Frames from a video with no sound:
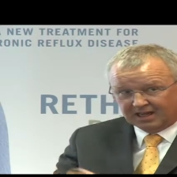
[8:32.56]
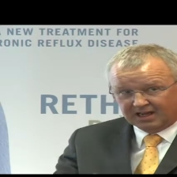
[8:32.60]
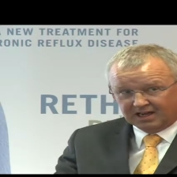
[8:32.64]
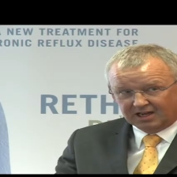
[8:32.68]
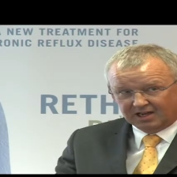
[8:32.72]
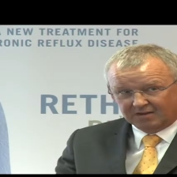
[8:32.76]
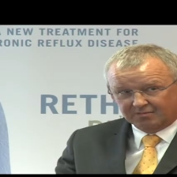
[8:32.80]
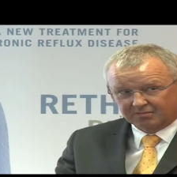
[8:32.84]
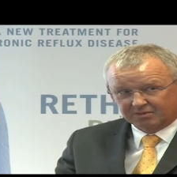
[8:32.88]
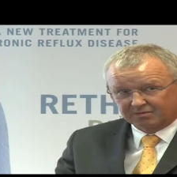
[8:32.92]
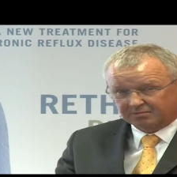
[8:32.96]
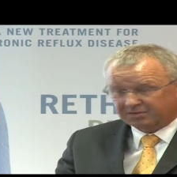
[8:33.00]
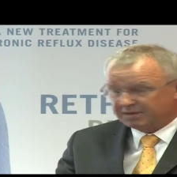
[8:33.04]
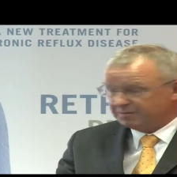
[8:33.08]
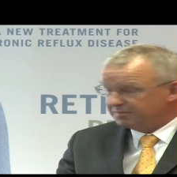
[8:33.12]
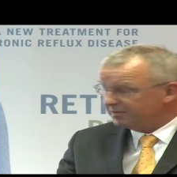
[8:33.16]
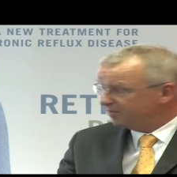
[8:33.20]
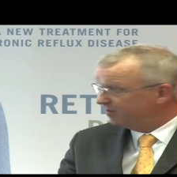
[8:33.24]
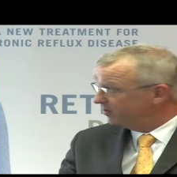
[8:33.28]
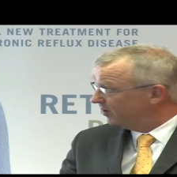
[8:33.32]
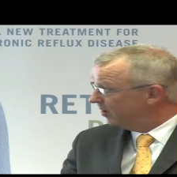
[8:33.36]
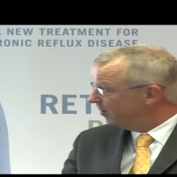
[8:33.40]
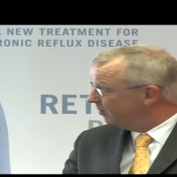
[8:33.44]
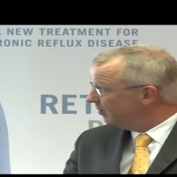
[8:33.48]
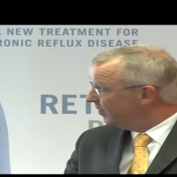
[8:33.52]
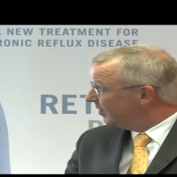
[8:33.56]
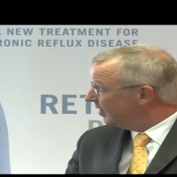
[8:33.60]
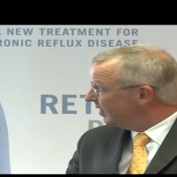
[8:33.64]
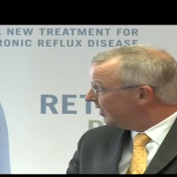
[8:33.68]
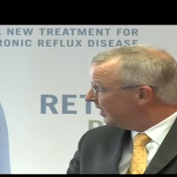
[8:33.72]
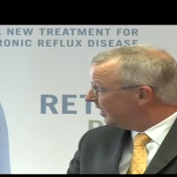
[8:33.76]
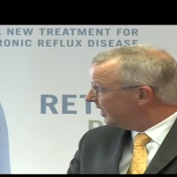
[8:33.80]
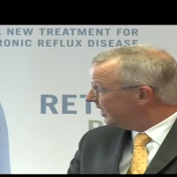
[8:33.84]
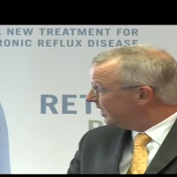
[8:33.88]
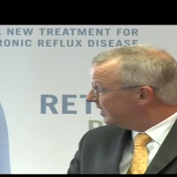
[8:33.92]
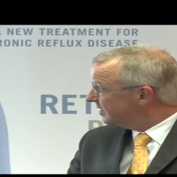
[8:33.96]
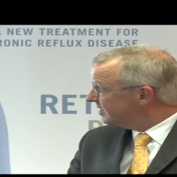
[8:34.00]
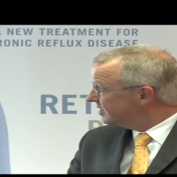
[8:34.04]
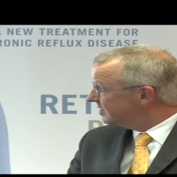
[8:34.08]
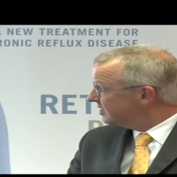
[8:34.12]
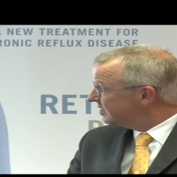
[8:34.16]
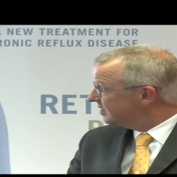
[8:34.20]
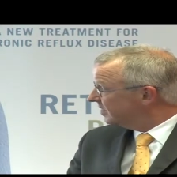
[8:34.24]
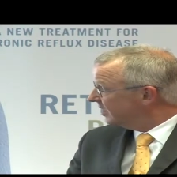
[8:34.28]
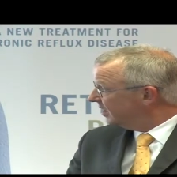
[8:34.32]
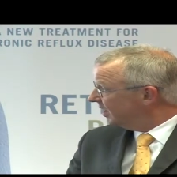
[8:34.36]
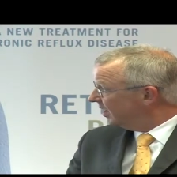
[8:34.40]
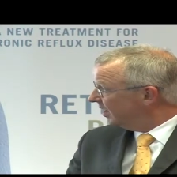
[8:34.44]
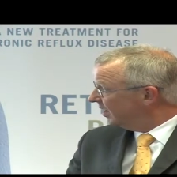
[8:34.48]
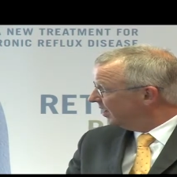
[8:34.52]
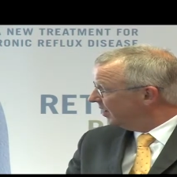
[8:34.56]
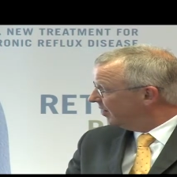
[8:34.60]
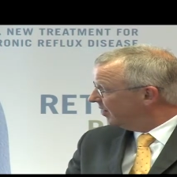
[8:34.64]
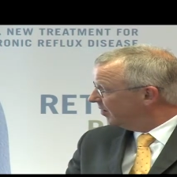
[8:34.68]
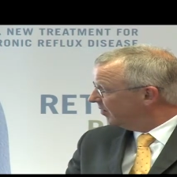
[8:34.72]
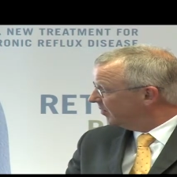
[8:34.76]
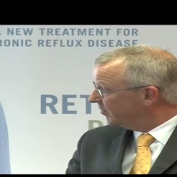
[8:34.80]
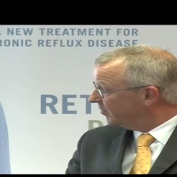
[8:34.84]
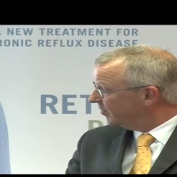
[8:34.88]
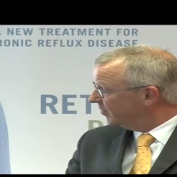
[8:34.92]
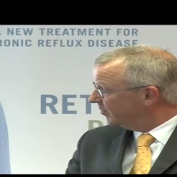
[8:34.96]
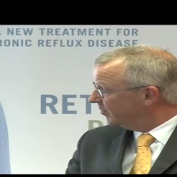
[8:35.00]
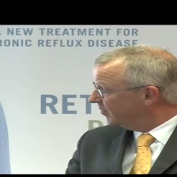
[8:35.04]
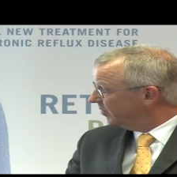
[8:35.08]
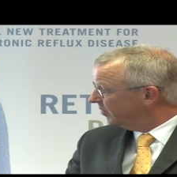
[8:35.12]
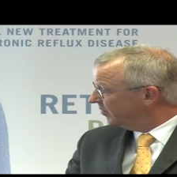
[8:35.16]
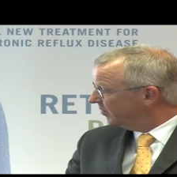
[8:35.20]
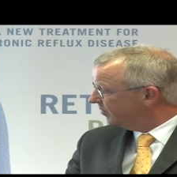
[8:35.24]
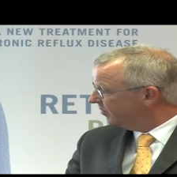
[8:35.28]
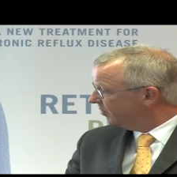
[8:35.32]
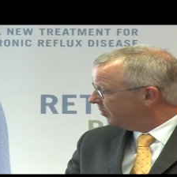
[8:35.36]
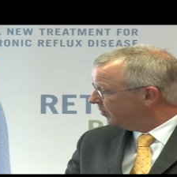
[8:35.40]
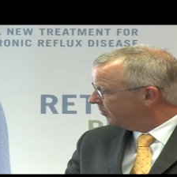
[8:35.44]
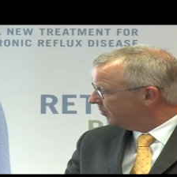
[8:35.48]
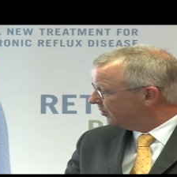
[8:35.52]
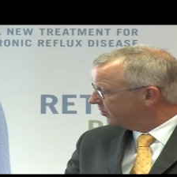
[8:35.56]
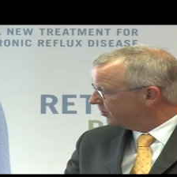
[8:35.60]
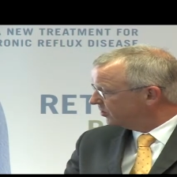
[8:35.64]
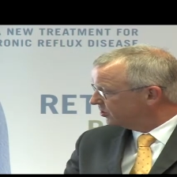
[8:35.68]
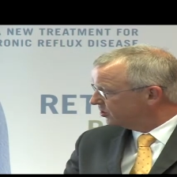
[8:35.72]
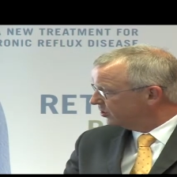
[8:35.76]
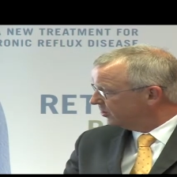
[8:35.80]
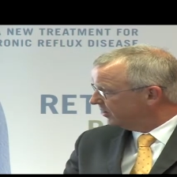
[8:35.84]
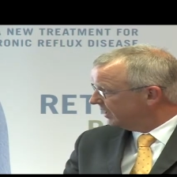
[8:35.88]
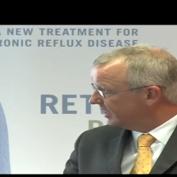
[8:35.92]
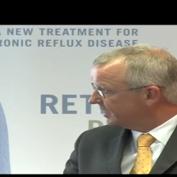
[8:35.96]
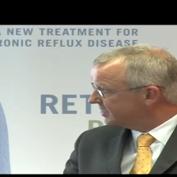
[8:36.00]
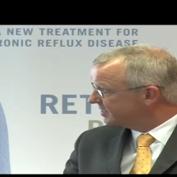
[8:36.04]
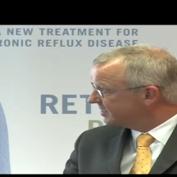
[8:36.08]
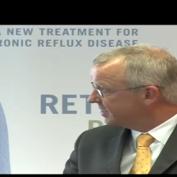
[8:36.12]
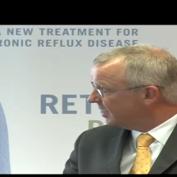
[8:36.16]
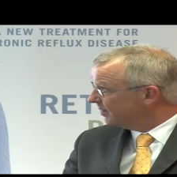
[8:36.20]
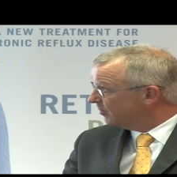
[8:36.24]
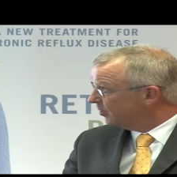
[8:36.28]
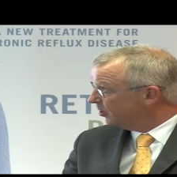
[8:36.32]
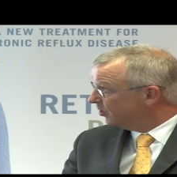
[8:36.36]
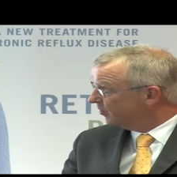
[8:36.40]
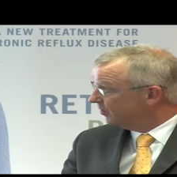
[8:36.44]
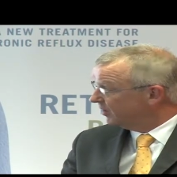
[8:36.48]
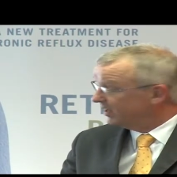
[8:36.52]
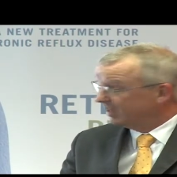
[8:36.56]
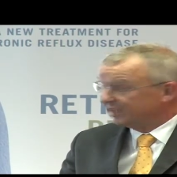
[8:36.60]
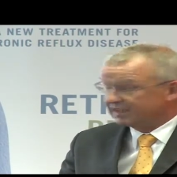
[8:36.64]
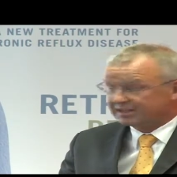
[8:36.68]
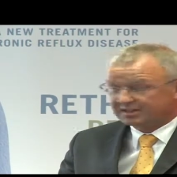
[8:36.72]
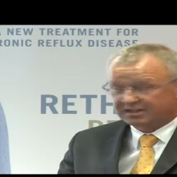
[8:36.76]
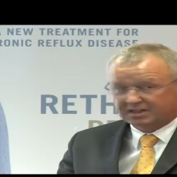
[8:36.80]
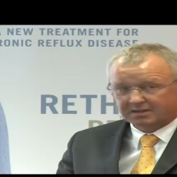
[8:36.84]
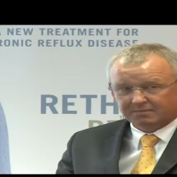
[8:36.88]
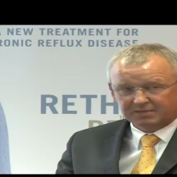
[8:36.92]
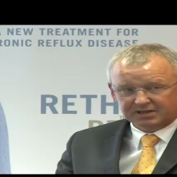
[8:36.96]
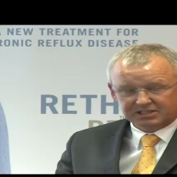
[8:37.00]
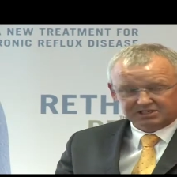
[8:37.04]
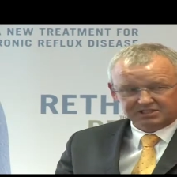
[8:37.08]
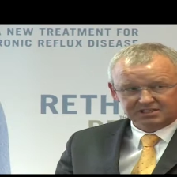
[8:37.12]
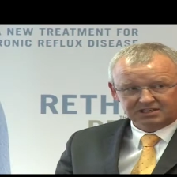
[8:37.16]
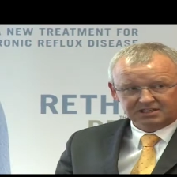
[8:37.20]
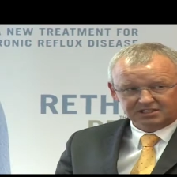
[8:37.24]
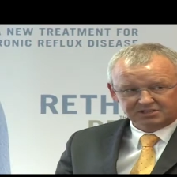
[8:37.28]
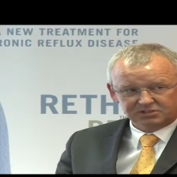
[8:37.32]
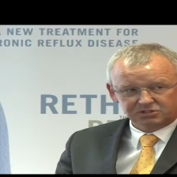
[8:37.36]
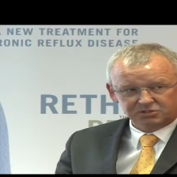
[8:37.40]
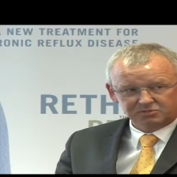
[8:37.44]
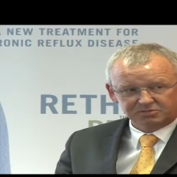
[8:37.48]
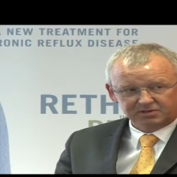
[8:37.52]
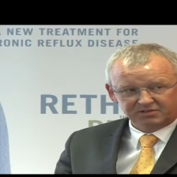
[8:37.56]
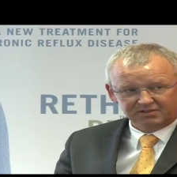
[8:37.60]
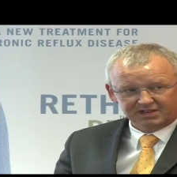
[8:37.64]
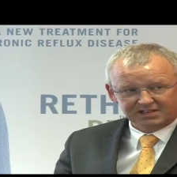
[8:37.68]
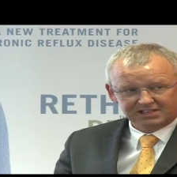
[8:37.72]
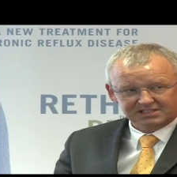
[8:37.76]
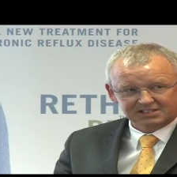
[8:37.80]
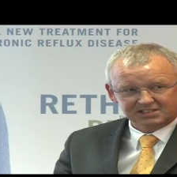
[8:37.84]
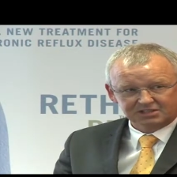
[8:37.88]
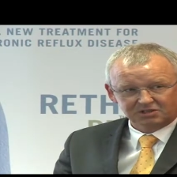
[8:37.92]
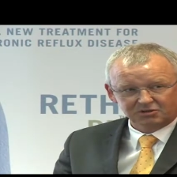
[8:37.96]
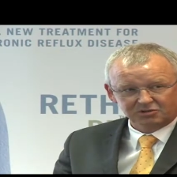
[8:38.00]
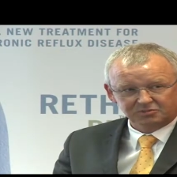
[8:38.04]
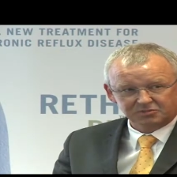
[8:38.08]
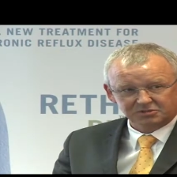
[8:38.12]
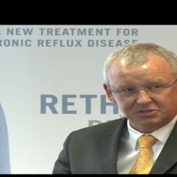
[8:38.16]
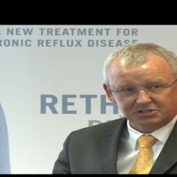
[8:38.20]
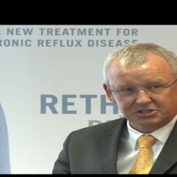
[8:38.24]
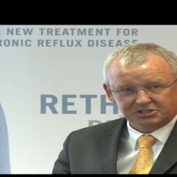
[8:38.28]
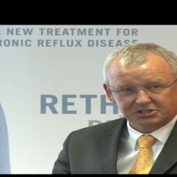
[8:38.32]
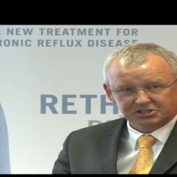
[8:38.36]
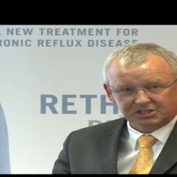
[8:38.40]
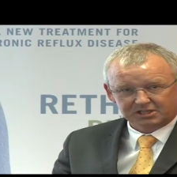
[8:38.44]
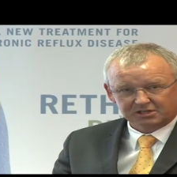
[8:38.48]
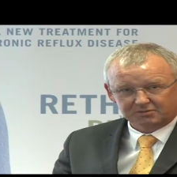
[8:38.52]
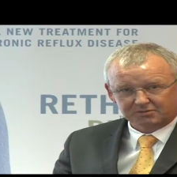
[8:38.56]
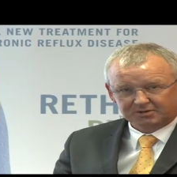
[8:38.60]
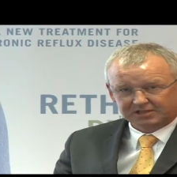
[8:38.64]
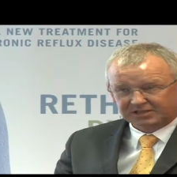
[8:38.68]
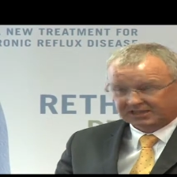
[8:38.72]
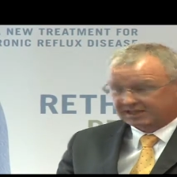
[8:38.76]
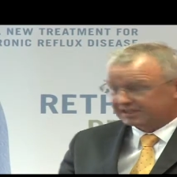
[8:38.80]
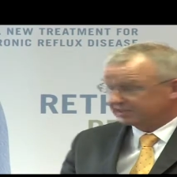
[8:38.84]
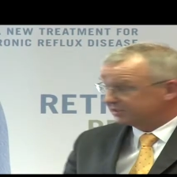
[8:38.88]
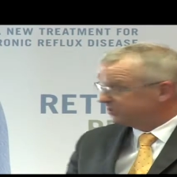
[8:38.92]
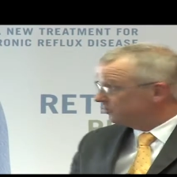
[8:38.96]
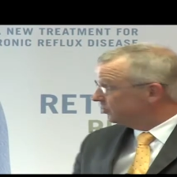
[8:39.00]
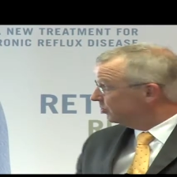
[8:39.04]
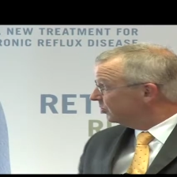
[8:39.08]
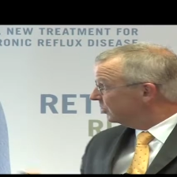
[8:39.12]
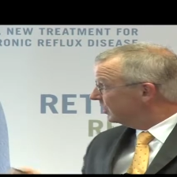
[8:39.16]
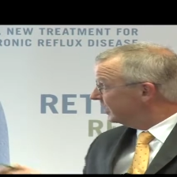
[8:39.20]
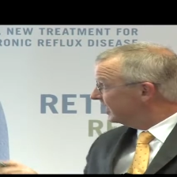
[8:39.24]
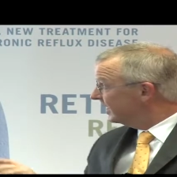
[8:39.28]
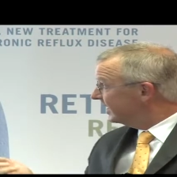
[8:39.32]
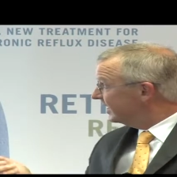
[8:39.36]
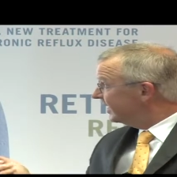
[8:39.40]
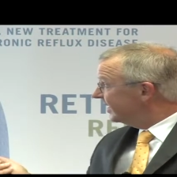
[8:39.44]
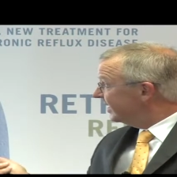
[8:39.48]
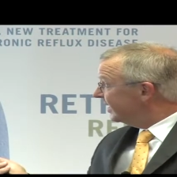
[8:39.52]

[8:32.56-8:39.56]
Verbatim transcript: Um, the people from LINX uh, or from uh, from Torax came over, and they basically supervised the whole procedure. They were there too.